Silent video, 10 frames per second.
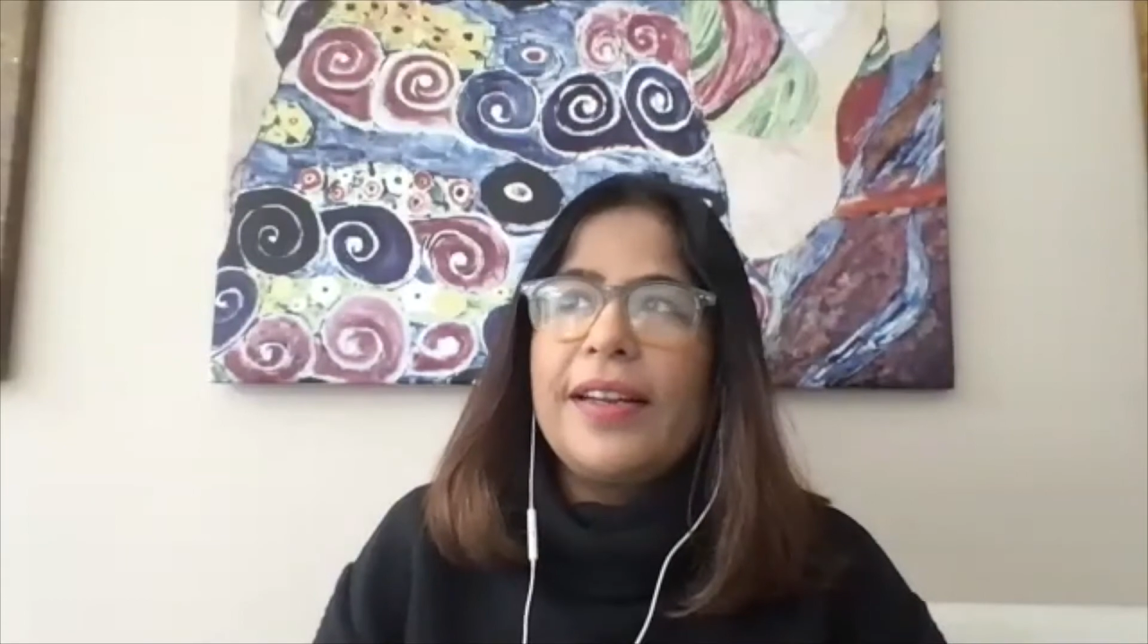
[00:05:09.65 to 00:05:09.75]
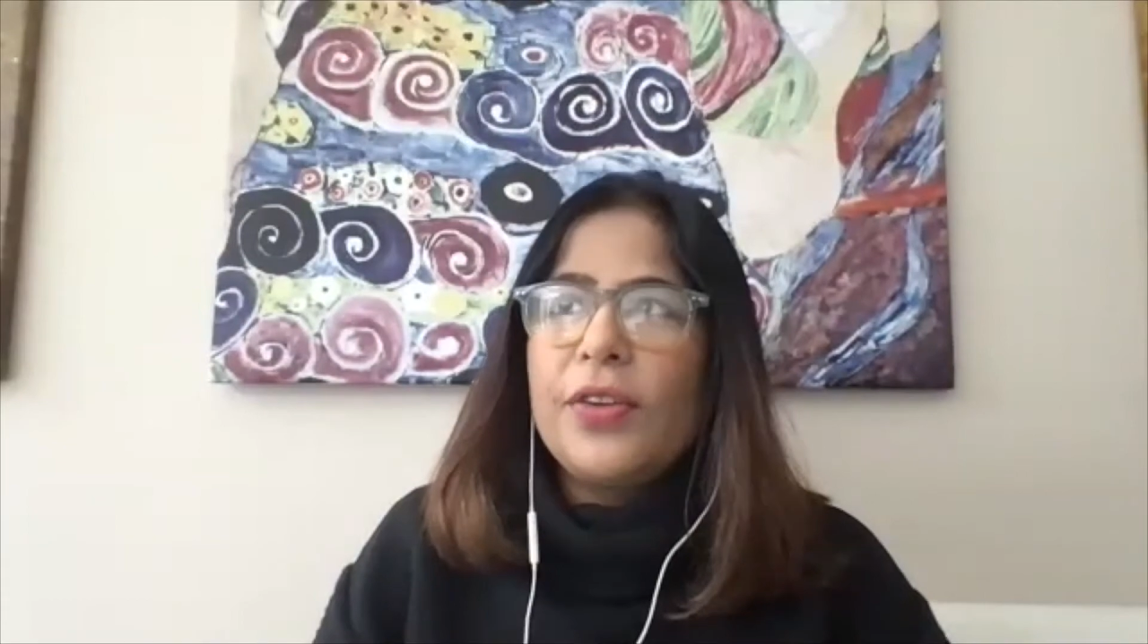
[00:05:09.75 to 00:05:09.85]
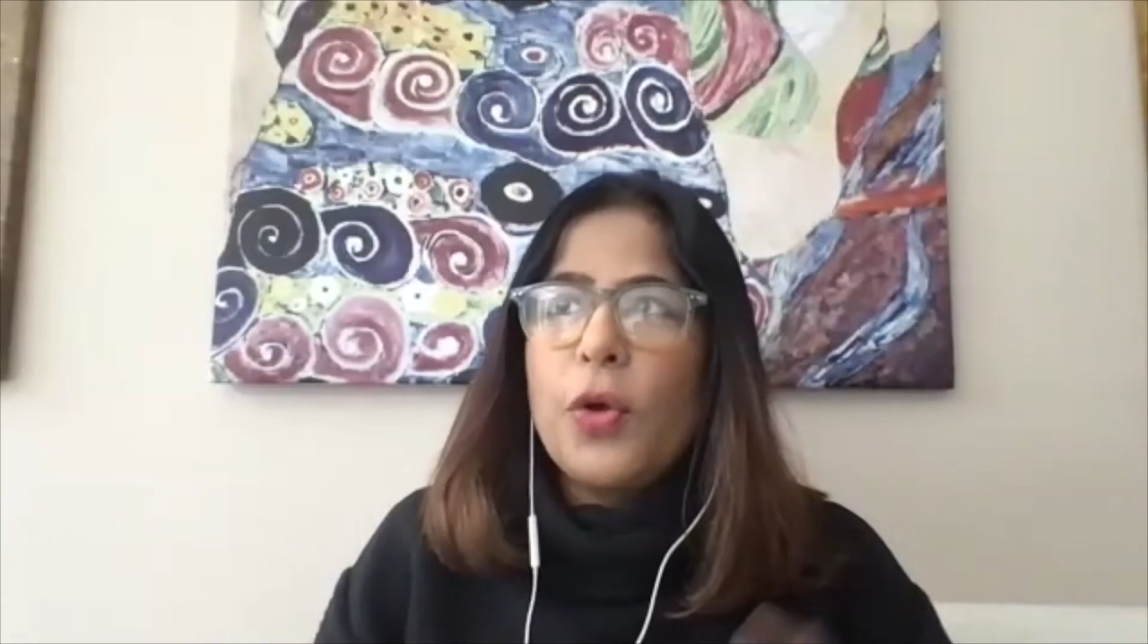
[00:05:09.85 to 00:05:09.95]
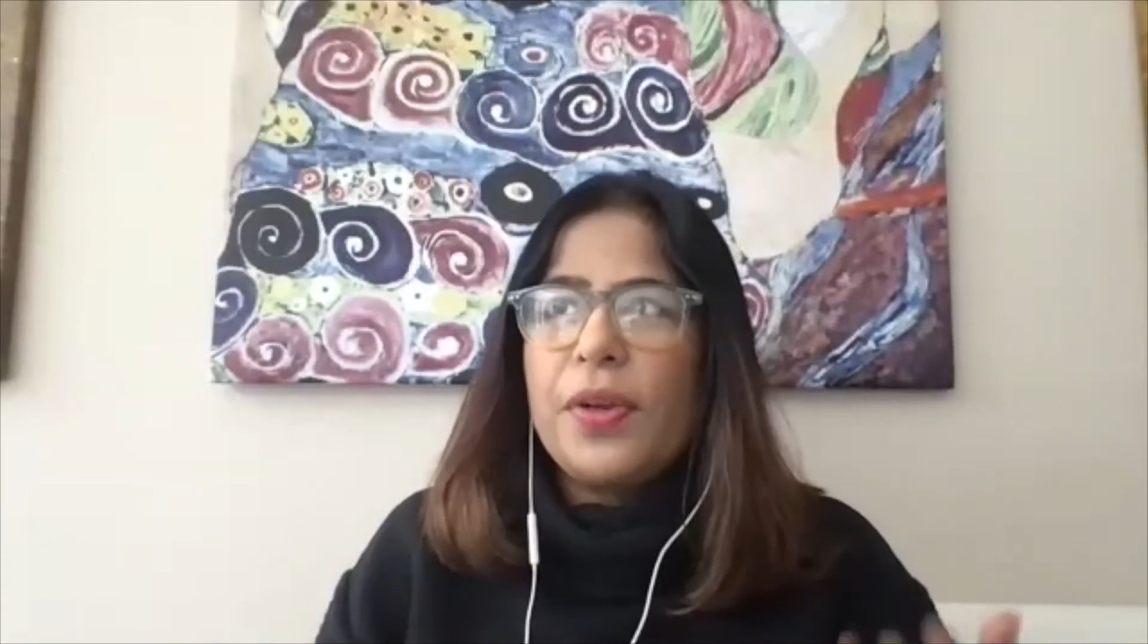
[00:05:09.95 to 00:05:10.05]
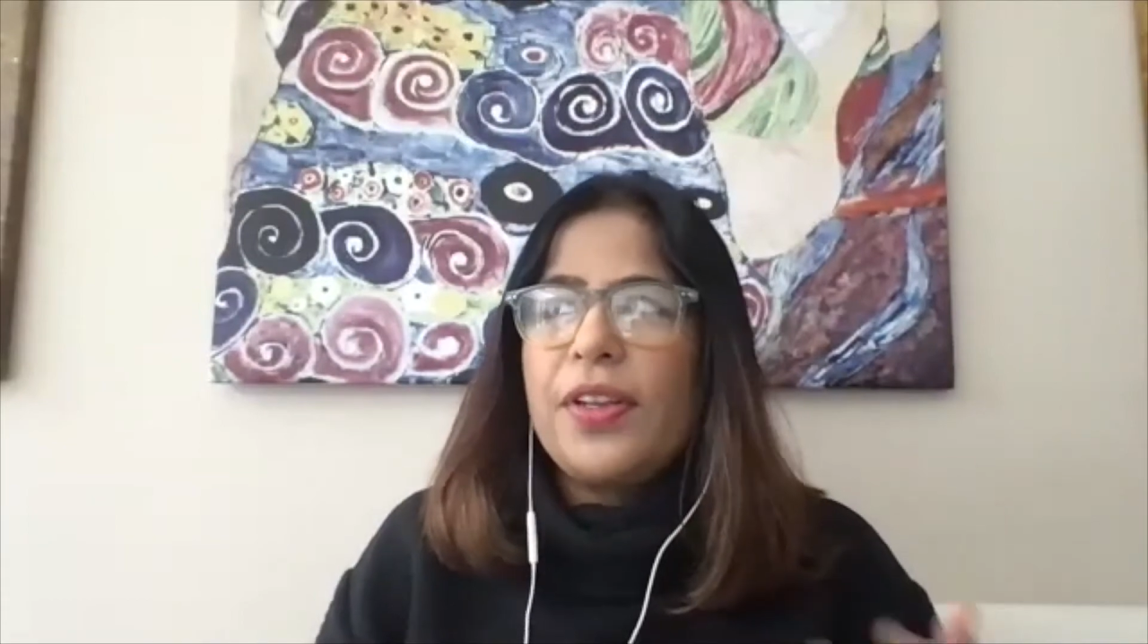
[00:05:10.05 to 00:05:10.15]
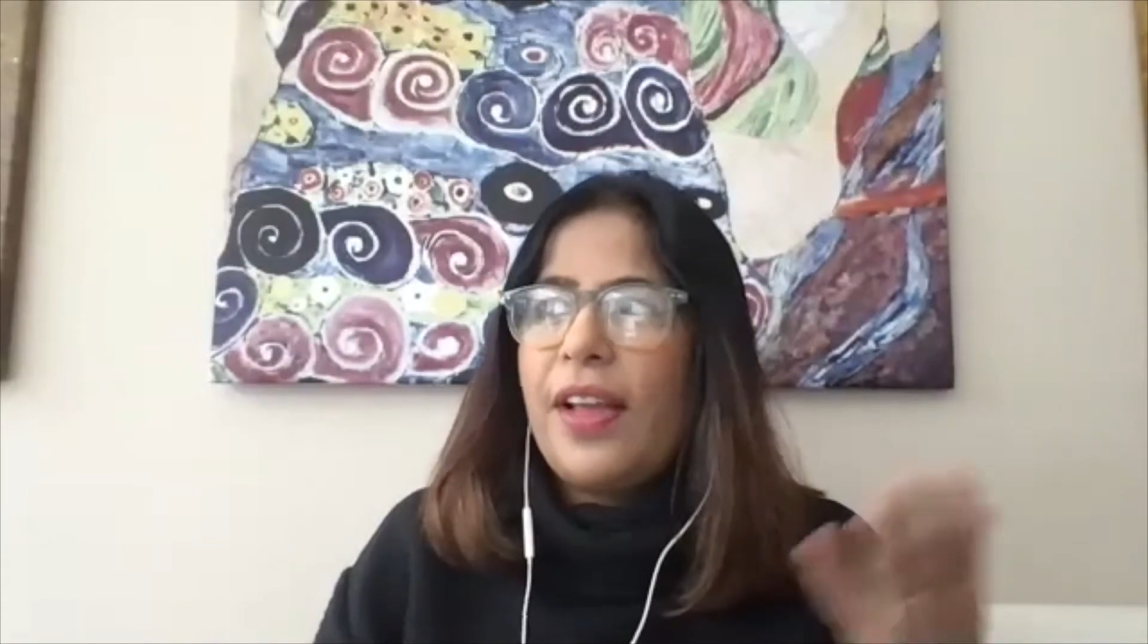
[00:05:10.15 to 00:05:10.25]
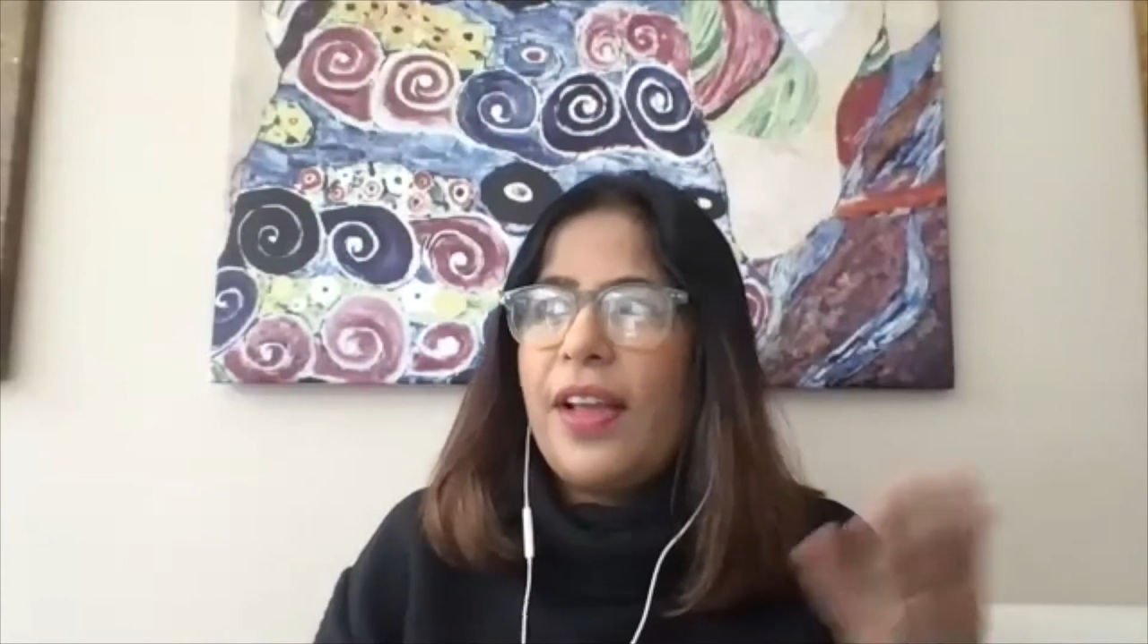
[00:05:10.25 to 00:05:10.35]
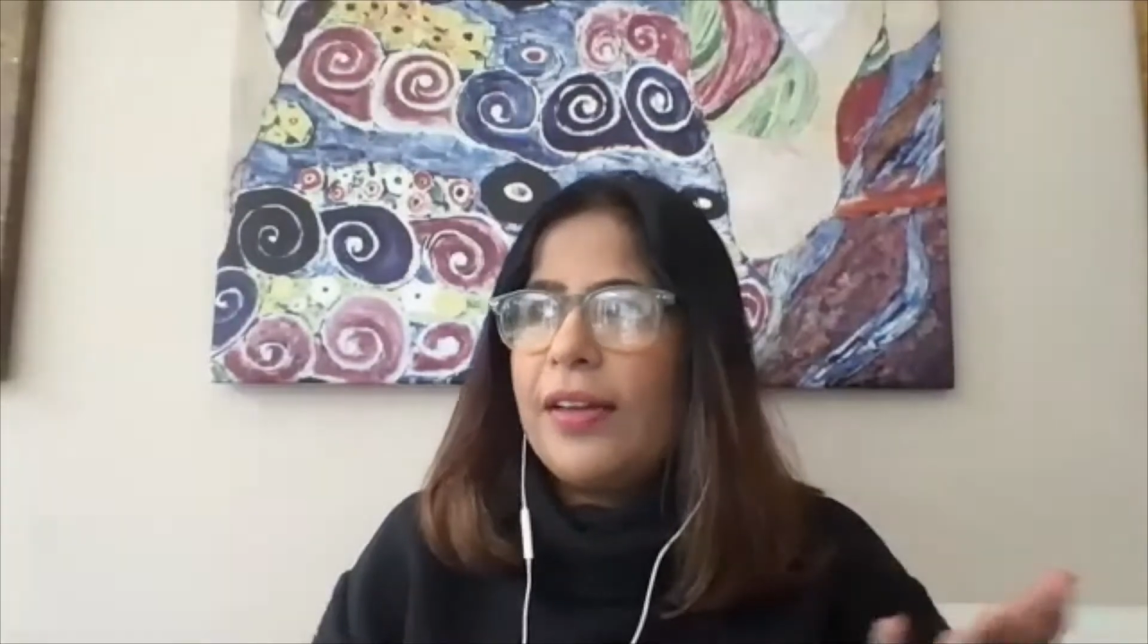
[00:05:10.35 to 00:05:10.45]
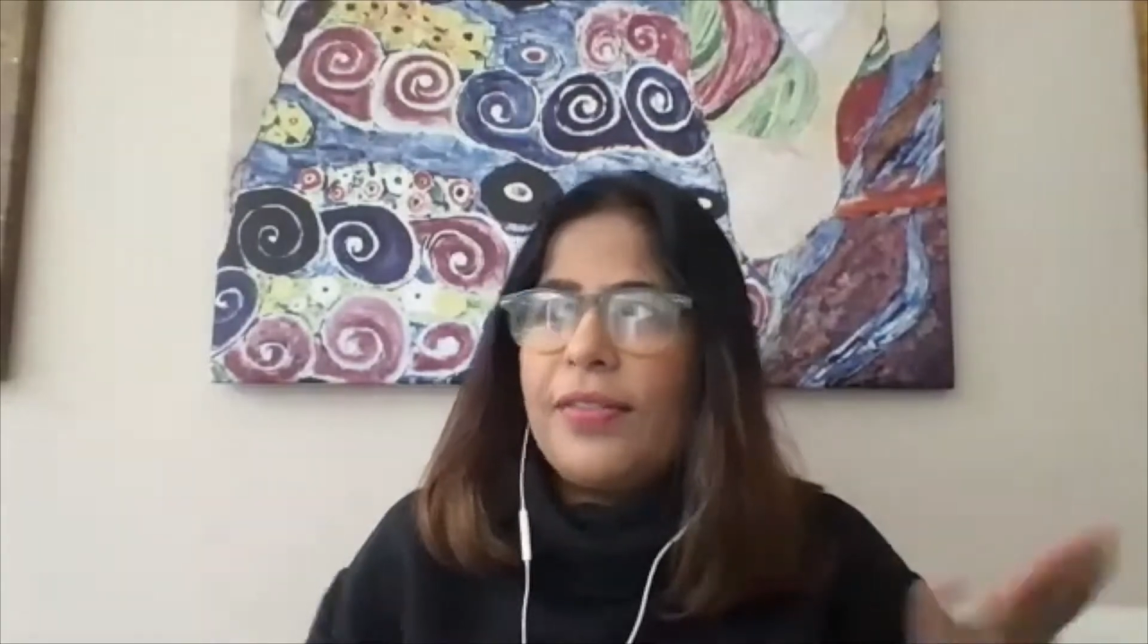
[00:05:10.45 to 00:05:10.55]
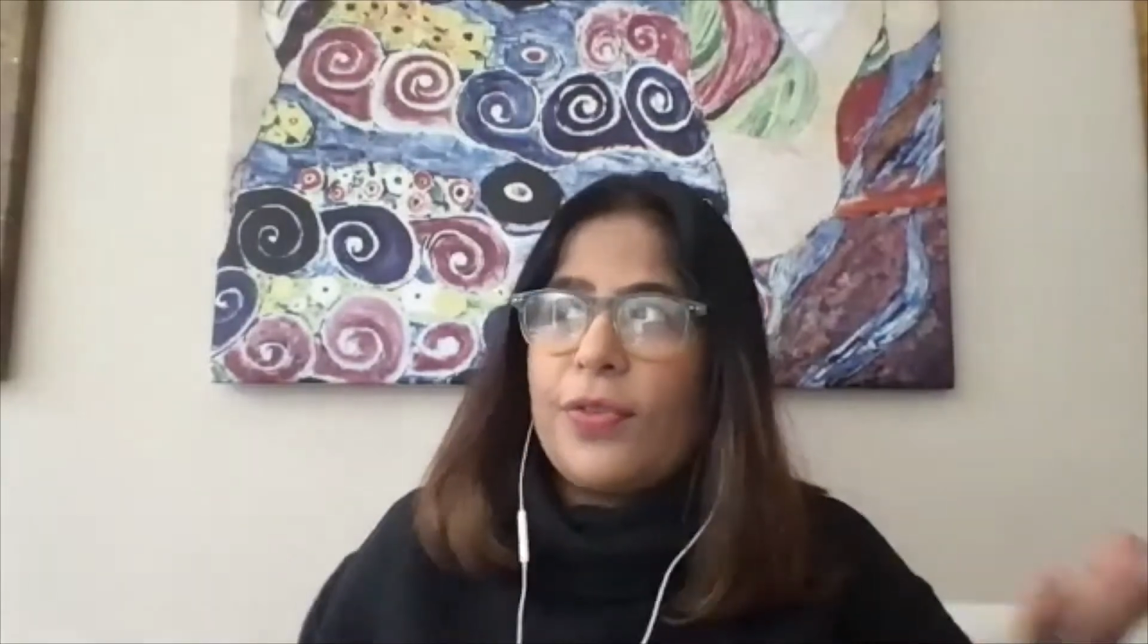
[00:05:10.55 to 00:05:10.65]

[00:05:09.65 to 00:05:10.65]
nobody had